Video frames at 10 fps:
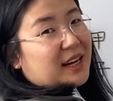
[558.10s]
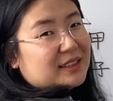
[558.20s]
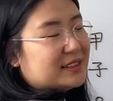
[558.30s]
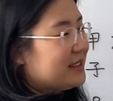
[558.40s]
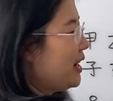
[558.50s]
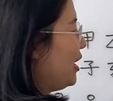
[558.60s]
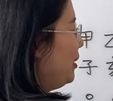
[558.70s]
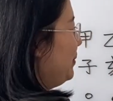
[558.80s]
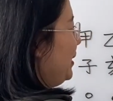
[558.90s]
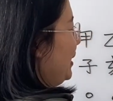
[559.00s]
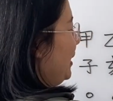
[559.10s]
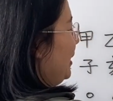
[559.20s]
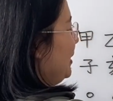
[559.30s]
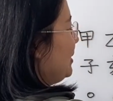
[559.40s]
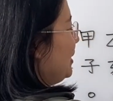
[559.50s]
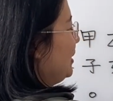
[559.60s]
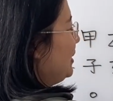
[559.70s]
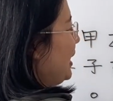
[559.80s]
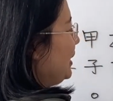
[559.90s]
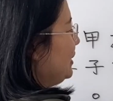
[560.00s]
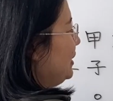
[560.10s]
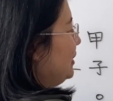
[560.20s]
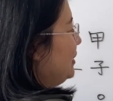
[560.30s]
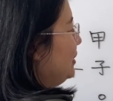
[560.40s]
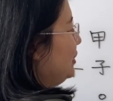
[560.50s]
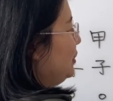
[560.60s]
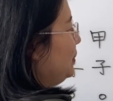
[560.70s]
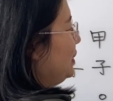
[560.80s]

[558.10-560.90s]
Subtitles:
on the top, it's connected to